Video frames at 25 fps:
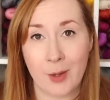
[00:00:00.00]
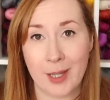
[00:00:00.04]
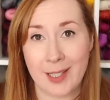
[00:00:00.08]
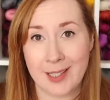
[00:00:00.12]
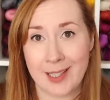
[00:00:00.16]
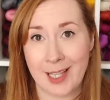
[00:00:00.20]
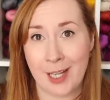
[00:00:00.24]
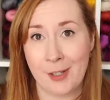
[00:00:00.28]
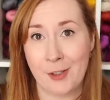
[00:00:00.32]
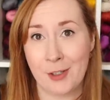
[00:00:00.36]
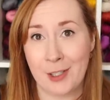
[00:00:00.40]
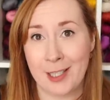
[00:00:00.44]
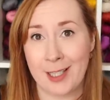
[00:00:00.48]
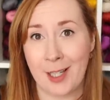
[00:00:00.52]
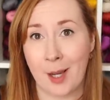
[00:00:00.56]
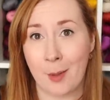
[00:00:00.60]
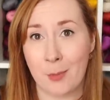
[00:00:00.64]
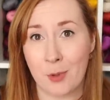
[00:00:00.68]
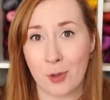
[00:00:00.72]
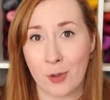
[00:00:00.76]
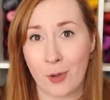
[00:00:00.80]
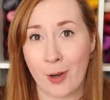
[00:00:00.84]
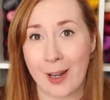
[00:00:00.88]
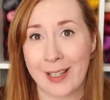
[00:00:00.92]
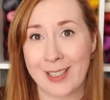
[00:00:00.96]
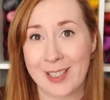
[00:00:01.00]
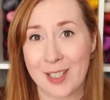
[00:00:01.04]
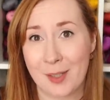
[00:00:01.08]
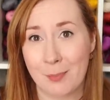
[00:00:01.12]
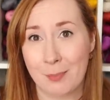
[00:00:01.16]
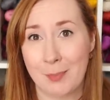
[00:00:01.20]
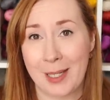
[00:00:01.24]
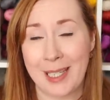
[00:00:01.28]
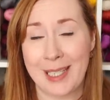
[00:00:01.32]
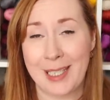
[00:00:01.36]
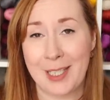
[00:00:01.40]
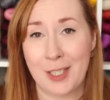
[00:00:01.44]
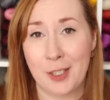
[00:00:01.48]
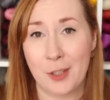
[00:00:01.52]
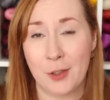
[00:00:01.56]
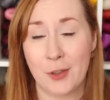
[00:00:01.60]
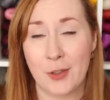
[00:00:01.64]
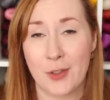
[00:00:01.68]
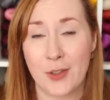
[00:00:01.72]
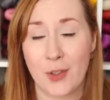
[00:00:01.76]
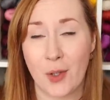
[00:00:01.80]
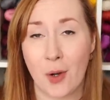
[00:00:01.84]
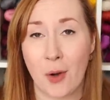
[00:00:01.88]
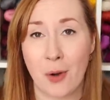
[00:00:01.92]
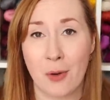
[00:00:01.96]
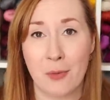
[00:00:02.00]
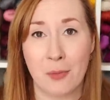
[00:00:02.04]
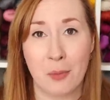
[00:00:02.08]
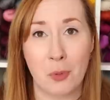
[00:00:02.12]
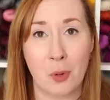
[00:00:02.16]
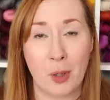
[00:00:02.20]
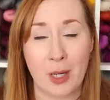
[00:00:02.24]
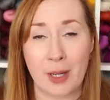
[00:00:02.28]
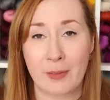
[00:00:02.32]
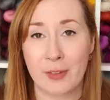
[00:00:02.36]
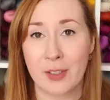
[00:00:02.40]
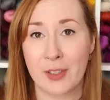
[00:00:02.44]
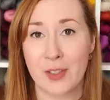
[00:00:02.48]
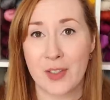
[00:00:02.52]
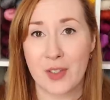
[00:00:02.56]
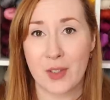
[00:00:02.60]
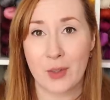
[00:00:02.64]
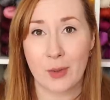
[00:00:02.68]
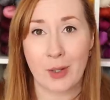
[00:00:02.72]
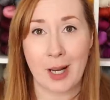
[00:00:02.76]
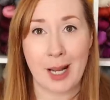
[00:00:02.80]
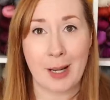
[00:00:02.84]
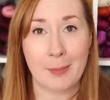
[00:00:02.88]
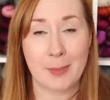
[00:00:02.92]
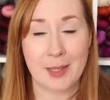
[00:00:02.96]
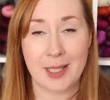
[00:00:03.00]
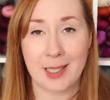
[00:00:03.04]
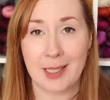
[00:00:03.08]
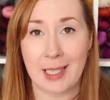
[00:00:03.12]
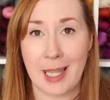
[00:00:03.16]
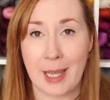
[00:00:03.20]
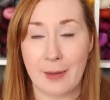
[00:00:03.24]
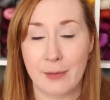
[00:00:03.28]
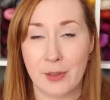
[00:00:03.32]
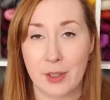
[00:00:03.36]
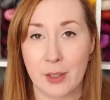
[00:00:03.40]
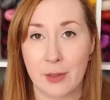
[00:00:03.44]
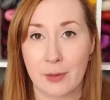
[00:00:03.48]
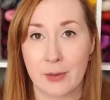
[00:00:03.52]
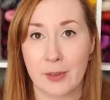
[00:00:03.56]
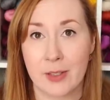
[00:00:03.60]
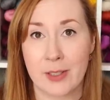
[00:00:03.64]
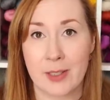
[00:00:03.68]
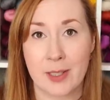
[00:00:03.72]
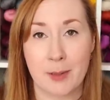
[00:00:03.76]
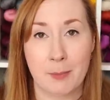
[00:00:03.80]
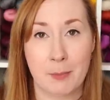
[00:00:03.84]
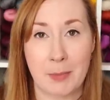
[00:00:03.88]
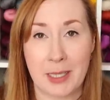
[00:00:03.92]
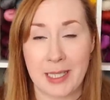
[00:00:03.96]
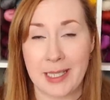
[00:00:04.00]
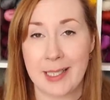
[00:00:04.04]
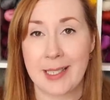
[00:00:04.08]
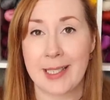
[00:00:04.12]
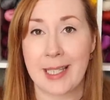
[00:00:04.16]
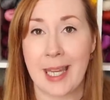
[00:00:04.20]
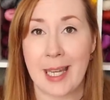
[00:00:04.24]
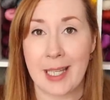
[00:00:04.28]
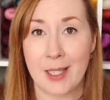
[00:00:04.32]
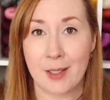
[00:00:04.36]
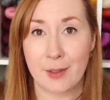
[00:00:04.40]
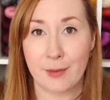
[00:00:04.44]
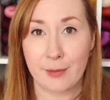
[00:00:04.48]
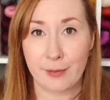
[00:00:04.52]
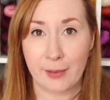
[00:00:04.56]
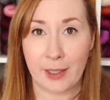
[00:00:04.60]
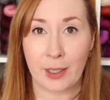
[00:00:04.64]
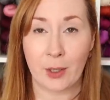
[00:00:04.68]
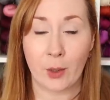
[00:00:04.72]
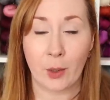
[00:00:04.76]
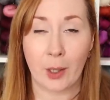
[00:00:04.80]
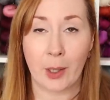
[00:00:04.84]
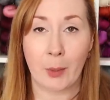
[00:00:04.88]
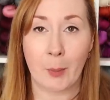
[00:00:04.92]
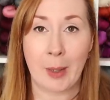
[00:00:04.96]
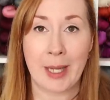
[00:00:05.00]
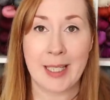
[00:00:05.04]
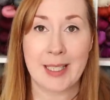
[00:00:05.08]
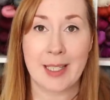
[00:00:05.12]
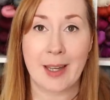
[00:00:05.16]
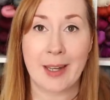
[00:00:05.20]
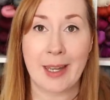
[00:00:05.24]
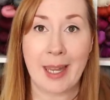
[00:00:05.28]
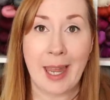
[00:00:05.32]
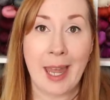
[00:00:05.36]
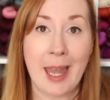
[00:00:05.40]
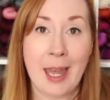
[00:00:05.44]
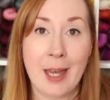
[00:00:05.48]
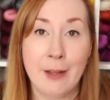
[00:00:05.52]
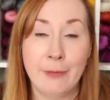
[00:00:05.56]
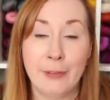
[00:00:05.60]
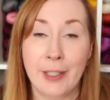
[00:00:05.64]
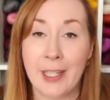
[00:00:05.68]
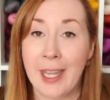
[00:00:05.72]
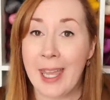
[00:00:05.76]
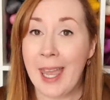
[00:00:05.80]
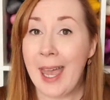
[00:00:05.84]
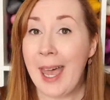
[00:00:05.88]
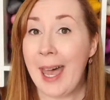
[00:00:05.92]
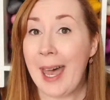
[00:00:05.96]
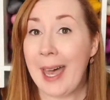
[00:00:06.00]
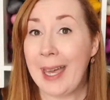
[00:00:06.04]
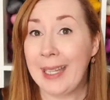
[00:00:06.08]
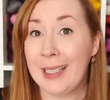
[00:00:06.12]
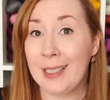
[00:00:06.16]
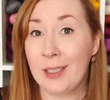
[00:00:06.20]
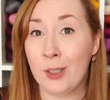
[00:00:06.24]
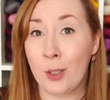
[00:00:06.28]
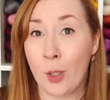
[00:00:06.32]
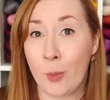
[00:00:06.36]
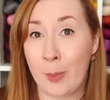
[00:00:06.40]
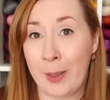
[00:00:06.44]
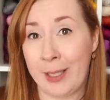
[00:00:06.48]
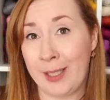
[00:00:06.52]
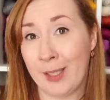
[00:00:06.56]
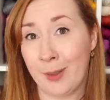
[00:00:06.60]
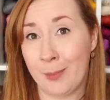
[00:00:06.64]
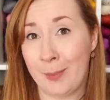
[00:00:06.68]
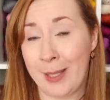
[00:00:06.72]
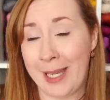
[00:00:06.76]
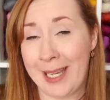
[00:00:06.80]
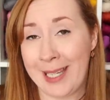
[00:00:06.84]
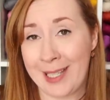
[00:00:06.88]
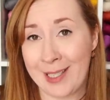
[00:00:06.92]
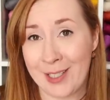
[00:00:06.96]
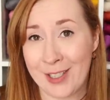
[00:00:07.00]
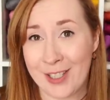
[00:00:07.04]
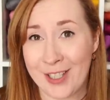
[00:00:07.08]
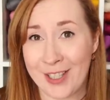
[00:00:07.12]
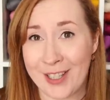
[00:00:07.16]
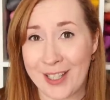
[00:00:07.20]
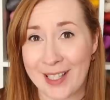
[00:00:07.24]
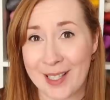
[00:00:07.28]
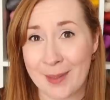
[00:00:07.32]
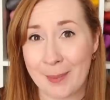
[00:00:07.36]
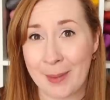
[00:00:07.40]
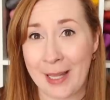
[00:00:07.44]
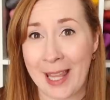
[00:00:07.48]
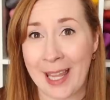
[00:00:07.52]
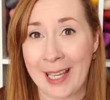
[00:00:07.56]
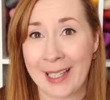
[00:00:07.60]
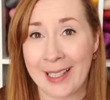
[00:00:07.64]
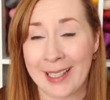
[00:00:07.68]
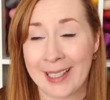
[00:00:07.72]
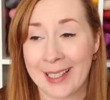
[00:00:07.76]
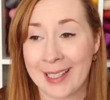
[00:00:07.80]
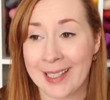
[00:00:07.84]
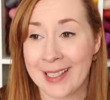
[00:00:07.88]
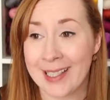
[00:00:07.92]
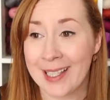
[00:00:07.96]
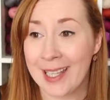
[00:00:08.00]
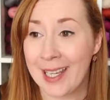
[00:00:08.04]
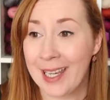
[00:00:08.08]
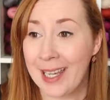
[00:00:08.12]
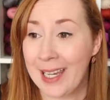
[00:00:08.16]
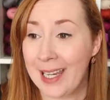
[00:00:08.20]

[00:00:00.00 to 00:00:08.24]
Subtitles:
Essentially, I'm trying to make use of whatever scraps and leftovers and mini skeins of fingering weight I have and lobbing them into this blanket.